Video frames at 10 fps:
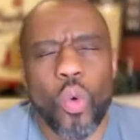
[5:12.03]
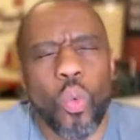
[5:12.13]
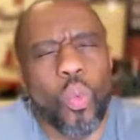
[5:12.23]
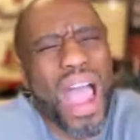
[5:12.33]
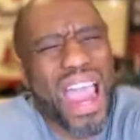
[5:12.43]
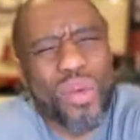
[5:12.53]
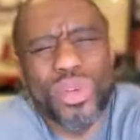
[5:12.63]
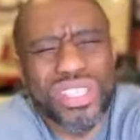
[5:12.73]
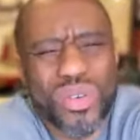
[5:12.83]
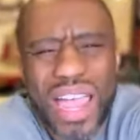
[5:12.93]
Why are
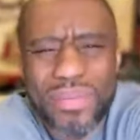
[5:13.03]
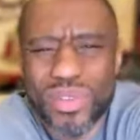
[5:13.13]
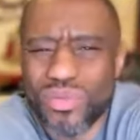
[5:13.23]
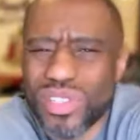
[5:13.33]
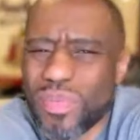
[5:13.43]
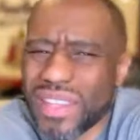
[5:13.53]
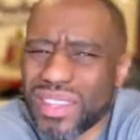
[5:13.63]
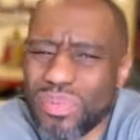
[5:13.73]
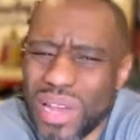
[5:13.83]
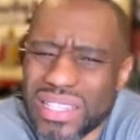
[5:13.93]
we so hyped to
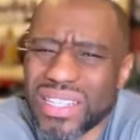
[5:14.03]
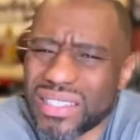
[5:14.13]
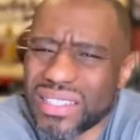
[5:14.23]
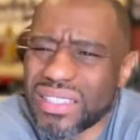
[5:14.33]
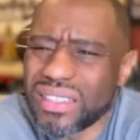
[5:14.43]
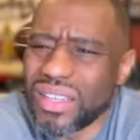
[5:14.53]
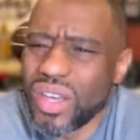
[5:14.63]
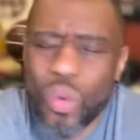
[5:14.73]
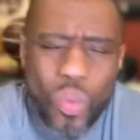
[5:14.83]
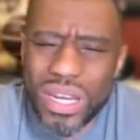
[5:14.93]
respect the presidency?
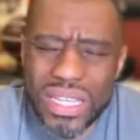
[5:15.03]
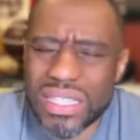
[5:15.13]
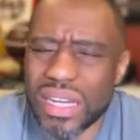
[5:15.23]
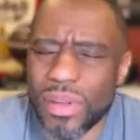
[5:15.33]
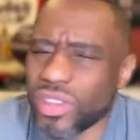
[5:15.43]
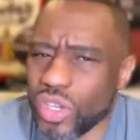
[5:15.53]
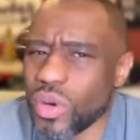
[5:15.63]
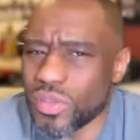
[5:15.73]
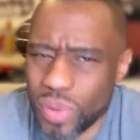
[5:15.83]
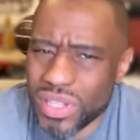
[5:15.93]
What is it about the
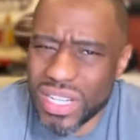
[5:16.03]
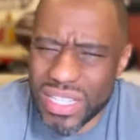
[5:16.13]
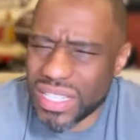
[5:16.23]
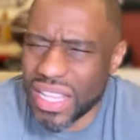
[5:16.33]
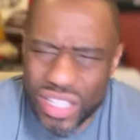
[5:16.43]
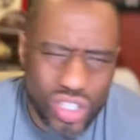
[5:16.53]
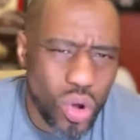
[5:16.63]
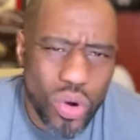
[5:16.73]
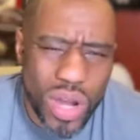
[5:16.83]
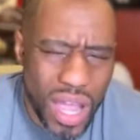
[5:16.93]
U.S. presidency that's
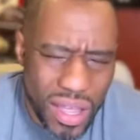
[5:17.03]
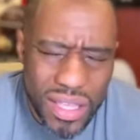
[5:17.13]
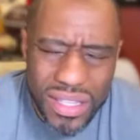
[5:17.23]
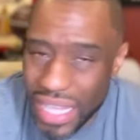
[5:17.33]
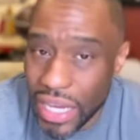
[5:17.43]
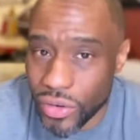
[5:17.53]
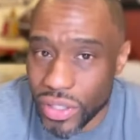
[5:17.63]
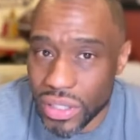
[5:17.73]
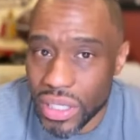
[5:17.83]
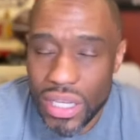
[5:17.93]
so
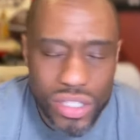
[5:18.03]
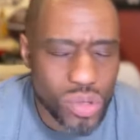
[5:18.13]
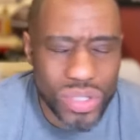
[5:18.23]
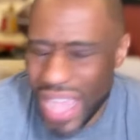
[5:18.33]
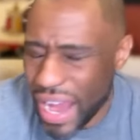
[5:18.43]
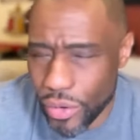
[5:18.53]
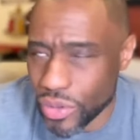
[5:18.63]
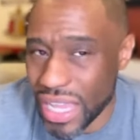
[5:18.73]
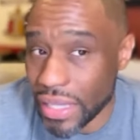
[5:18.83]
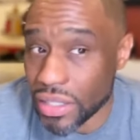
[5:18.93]
sacred, so
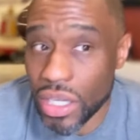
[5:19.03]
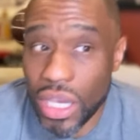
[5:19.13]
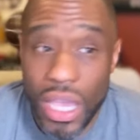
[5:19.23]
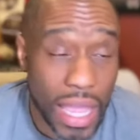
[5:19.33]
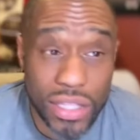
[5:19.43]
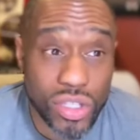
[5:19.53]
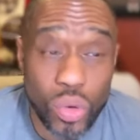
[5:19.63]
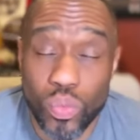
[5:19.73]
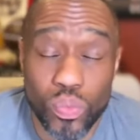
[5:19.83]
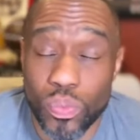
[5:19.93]
sacrosanct, and
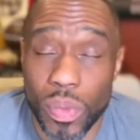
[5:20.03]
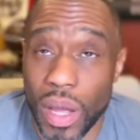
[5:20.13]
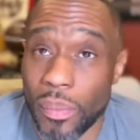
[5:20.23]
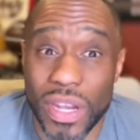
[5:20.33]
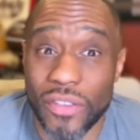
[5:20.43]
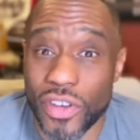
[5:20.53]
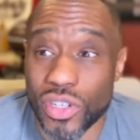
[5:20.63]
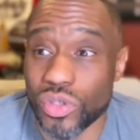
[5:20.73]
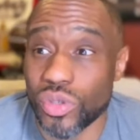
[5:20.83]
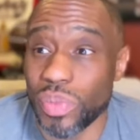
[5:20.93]
so
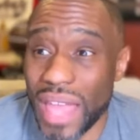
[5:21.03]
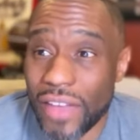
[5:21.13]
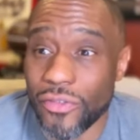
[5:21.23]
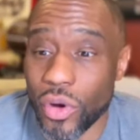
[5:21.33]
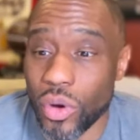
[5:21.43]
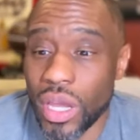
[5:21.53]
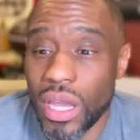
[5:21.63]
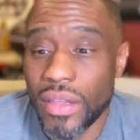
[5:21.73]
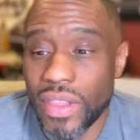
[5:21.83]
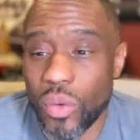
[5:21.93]
beneficial to Black folk
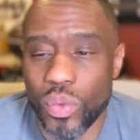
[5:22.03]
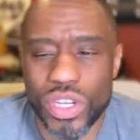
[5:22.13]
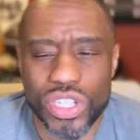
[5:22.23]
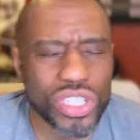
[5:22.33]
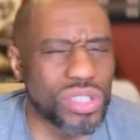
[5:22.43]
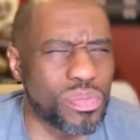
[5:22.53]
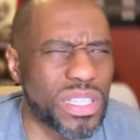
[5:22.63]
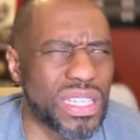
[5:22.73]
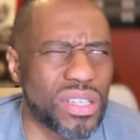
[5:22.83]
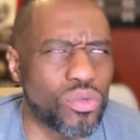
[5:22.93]
that we should
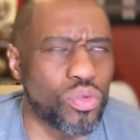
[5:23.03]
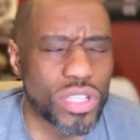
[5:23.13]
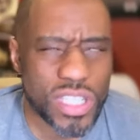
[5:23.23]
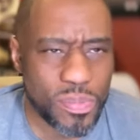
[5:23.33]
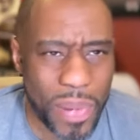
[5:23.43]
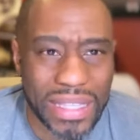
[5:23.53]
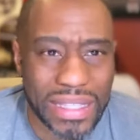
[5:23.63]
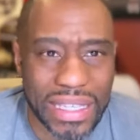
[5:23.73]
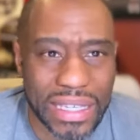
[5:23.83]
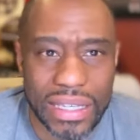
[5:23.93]
be
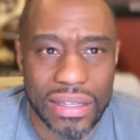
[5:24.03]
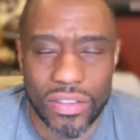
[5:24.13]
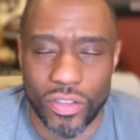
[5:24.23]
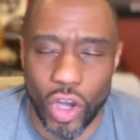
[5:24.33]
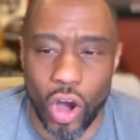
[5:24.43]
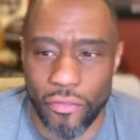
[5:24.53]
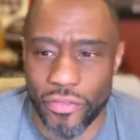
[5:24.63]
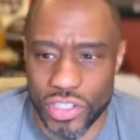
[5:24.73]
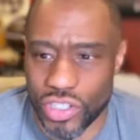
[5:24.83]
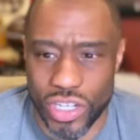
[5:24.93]
respecting the
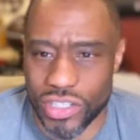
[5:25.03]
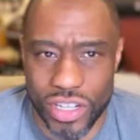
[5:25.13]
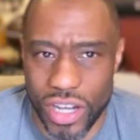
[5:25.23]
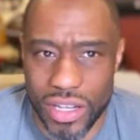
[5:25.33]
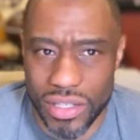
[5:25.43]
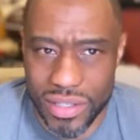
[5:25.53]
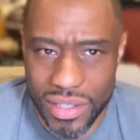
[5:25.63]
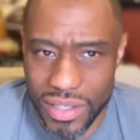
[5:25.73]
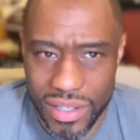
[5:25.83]
office just because?